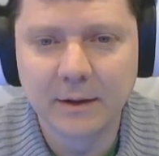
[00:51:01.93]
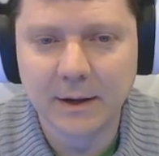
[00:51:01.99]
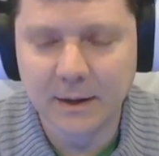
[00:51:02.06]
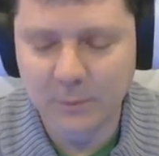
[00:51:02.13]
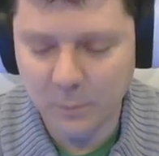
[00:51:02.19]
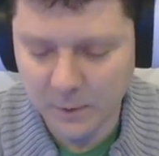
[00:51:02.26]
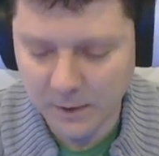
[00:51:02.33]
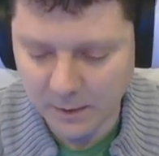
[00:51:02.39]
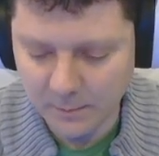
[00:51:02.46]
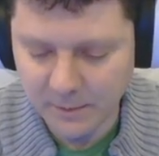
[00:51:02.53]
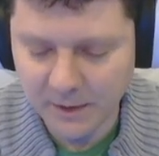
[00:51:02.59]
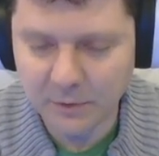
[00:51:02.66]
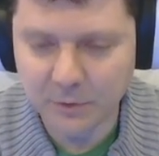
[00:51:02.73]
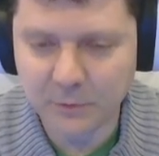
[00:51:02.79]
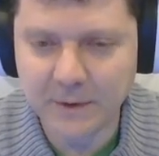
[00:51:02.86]
We're going to
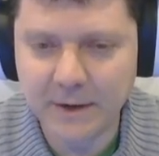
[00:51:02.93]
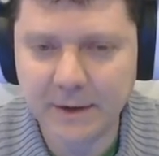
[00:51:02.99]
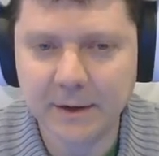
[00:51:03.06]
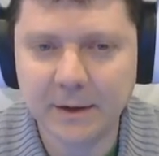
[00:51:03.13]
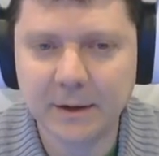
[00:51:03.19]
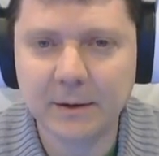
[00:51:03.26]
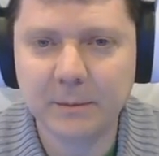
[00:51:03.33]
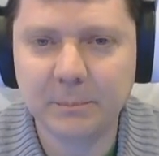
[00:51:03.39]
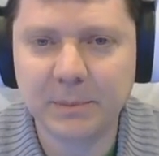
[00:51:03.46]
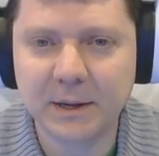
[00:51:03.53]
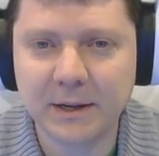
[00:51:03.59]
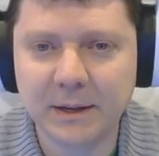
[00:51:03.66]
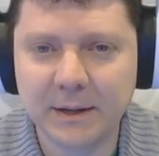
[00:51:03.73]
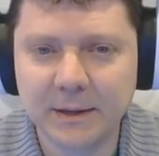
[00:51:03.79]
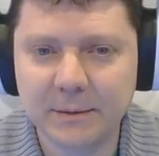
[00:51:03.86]
be threatening,
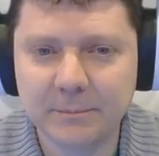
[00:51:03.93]
but...